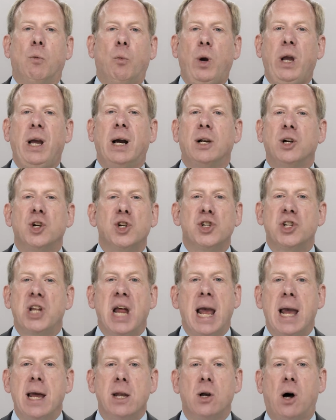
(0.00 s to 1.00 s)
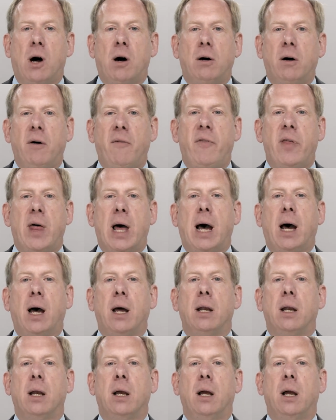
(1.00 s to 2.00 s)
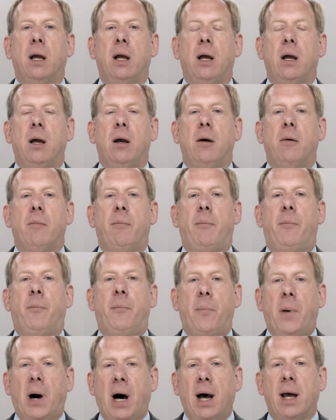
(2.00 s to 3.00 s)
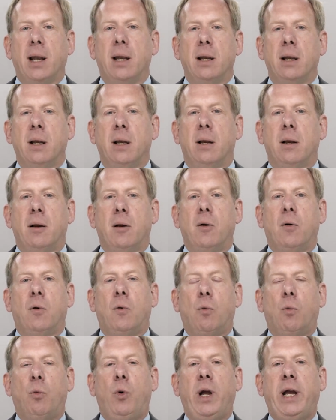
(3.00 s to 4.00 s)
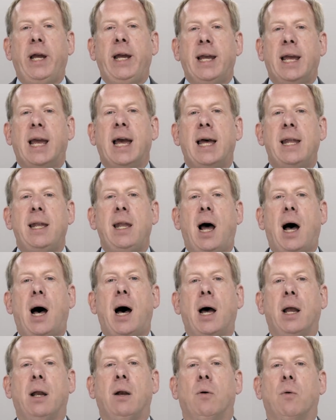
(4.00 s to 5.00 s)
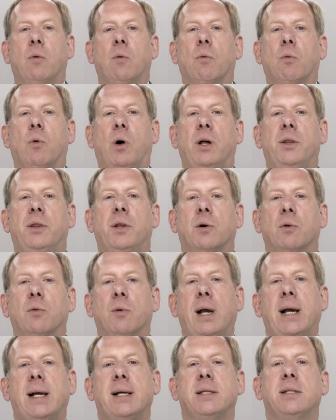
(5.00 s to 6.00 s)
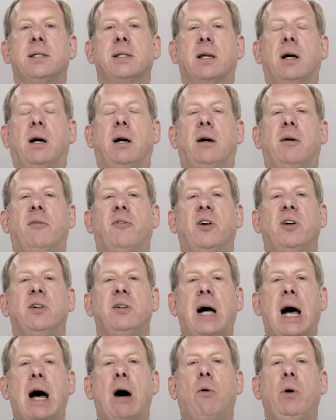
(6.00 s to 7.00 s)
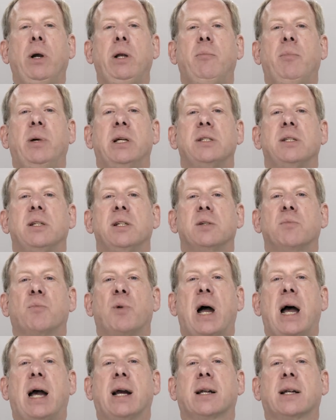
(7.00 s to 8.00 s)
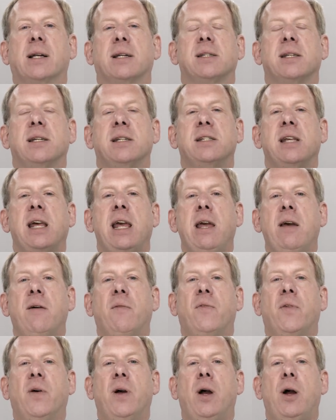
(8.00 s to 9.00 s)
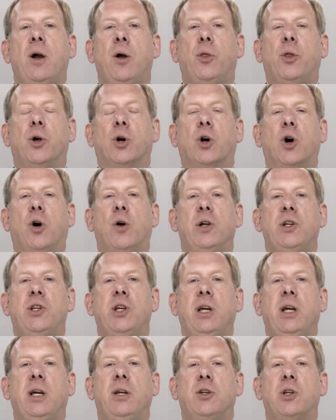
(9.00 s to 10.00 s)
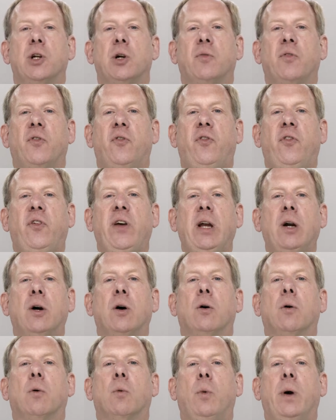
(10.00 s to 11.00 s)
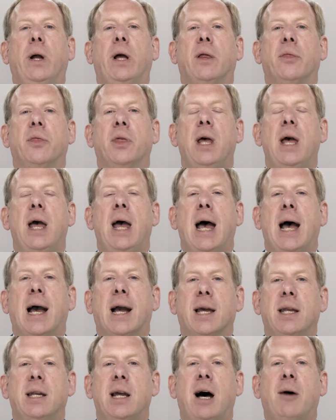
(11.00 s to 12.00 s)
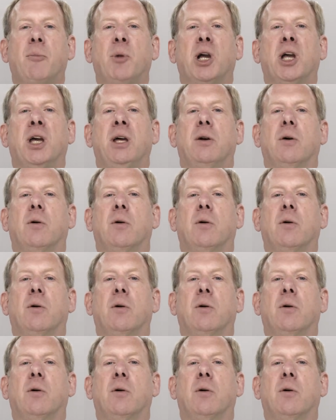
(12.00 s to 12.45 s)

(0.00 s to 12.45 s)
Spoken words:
we understand all of that, but we cannot run the risk of allowing business practices if they're going to interfere with economic